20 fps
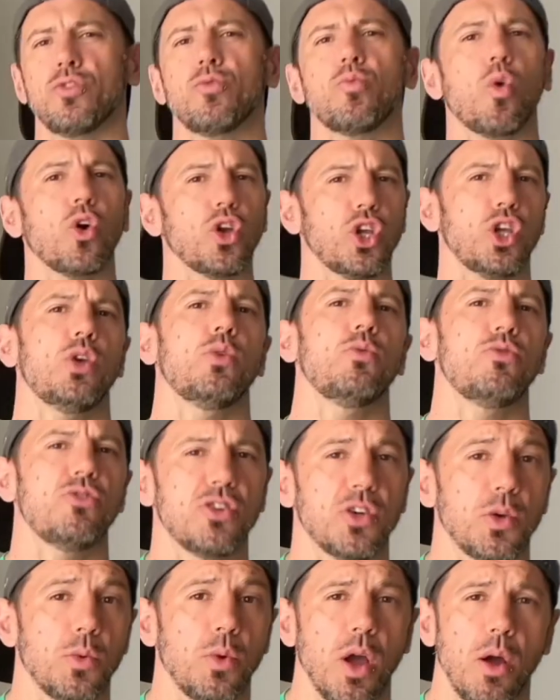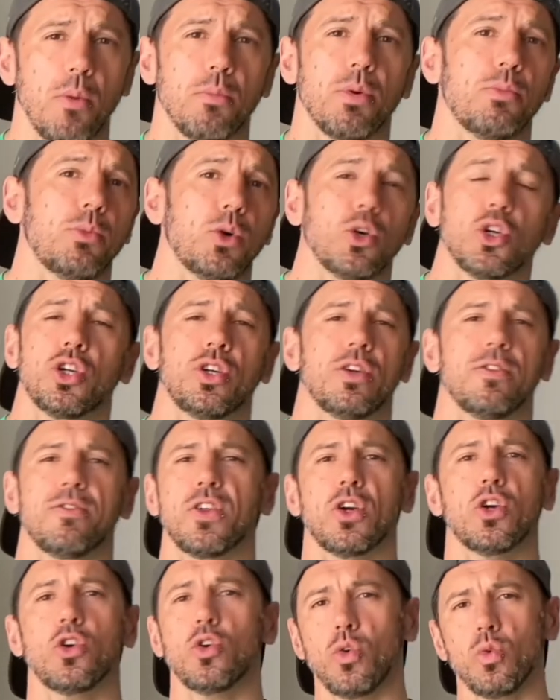of what you do, promotion of the
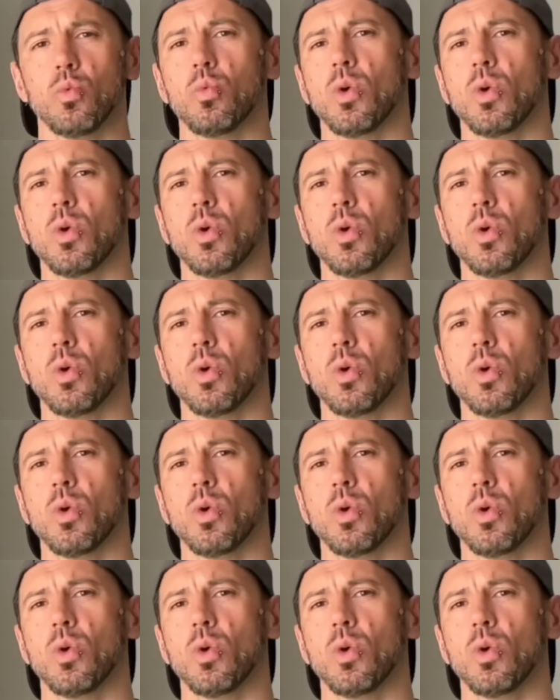good